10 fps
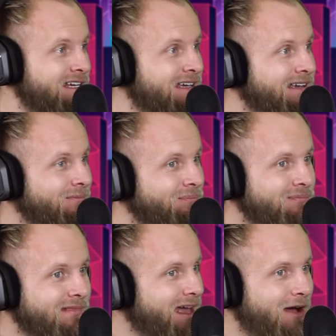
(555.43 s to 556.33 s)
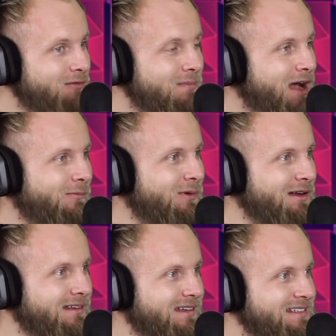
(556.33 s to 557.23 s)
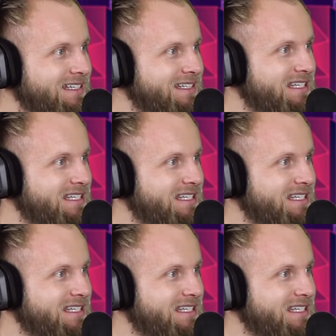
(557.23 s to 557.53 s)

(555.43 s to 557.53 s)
Yeah. How brilliant is